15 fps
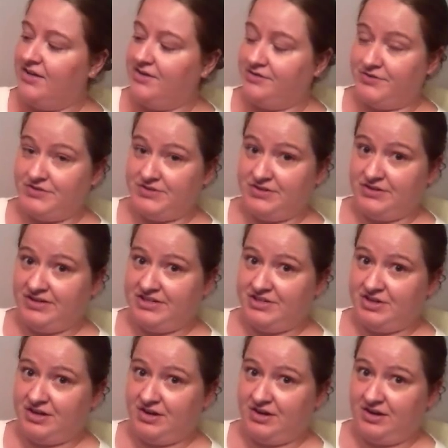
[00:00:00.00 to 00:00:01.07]
You still need
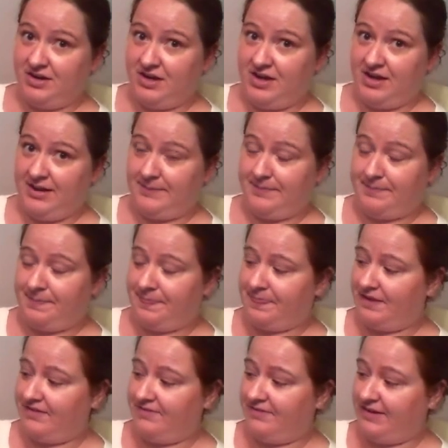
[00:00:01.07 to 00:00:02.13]
your
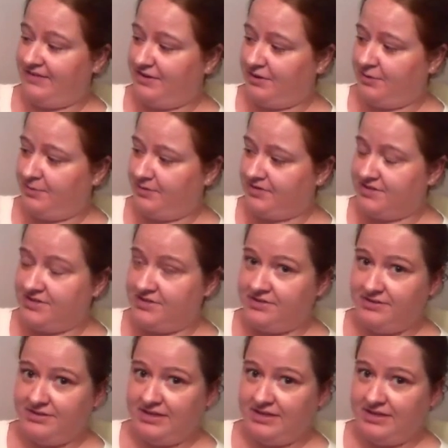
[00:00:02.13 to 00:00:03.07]
500 personal.